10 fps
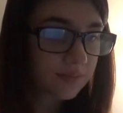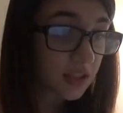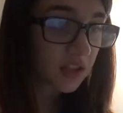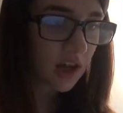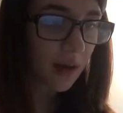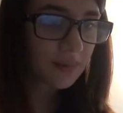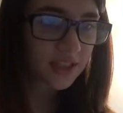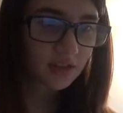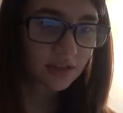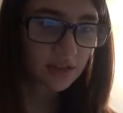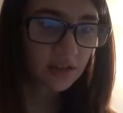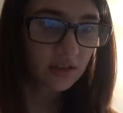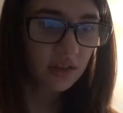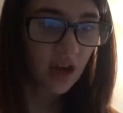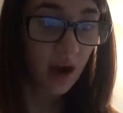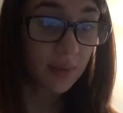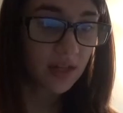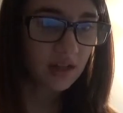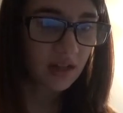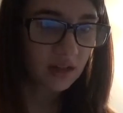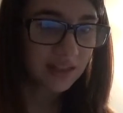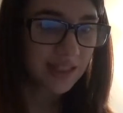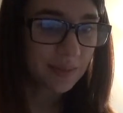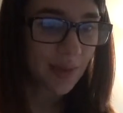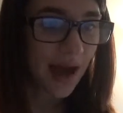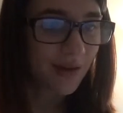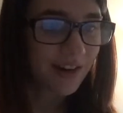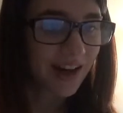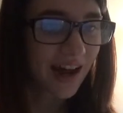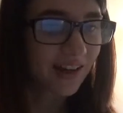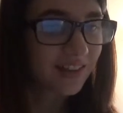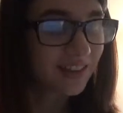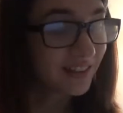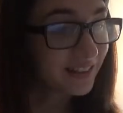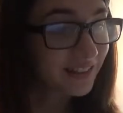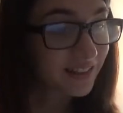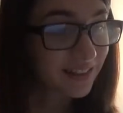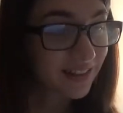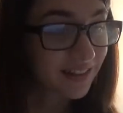Also composition, common in elite power athletes.